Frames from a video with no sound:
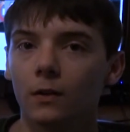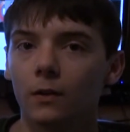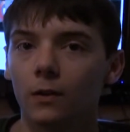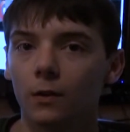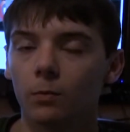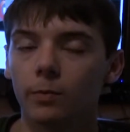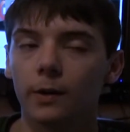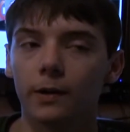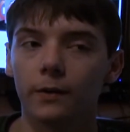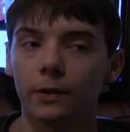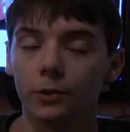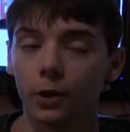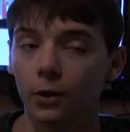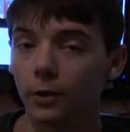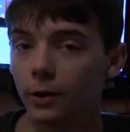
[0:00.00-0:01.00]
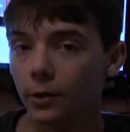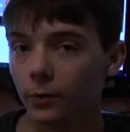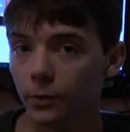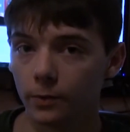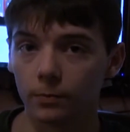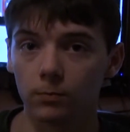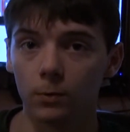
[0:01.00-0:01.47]
The previous
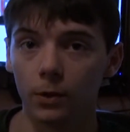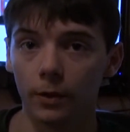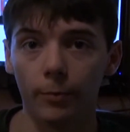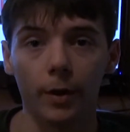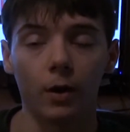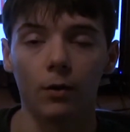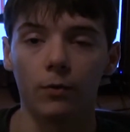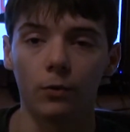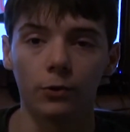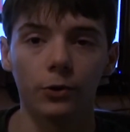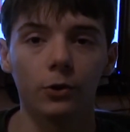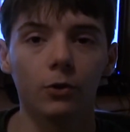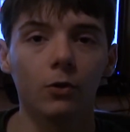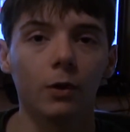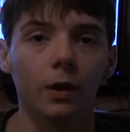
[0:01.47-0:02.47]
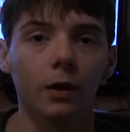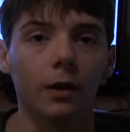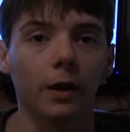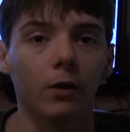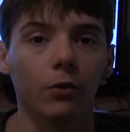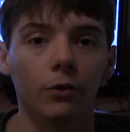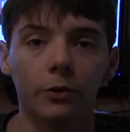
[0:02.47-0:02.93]
generation was really powerful too, and
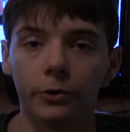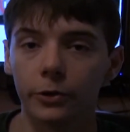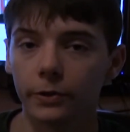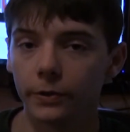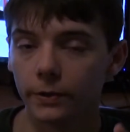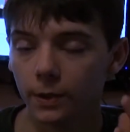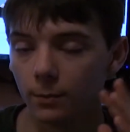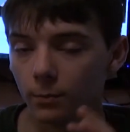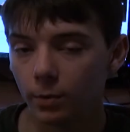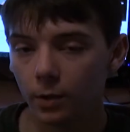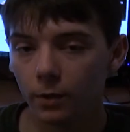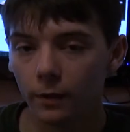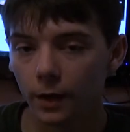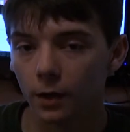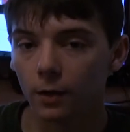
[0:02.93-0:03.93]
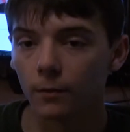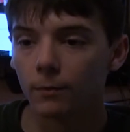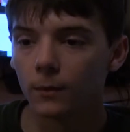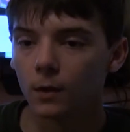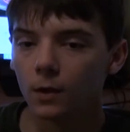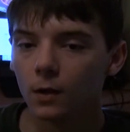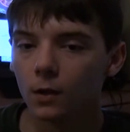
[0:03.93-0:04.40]
now they're just improving it.
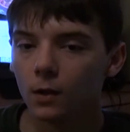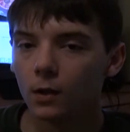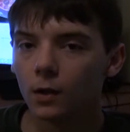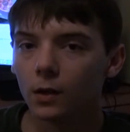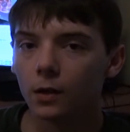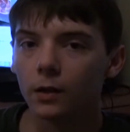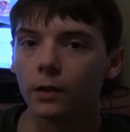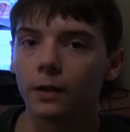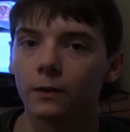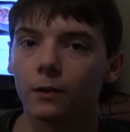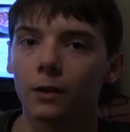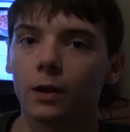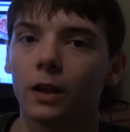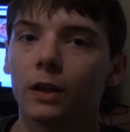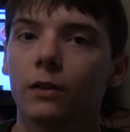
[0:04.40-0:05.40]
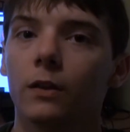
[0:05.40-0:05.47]
Let's look at